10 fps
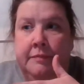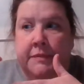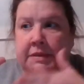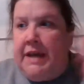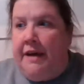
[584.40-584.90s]

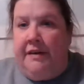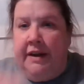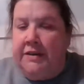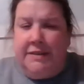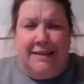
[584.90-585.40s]

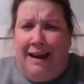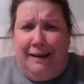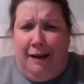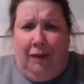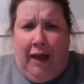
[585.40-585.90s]
Saturday, just knock
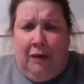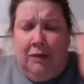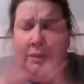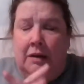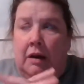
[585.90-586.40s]
it all out.
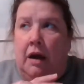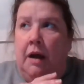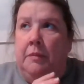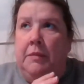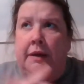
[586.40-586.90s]

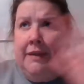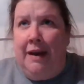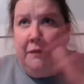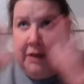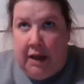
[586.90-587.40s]
And then
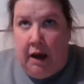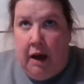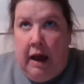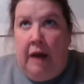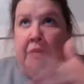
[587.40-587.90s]
every
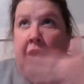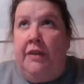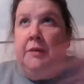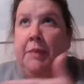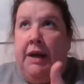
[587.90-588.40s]

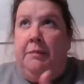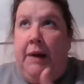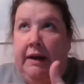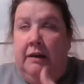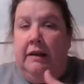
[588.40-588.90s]
other bike
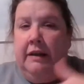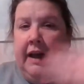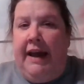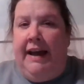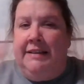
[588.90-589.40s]
mile
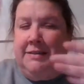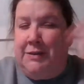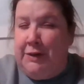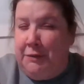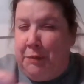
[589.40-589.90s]
adds
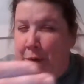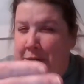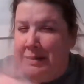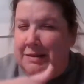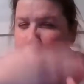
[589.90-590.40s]
to your
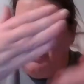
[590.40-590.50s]
bonus,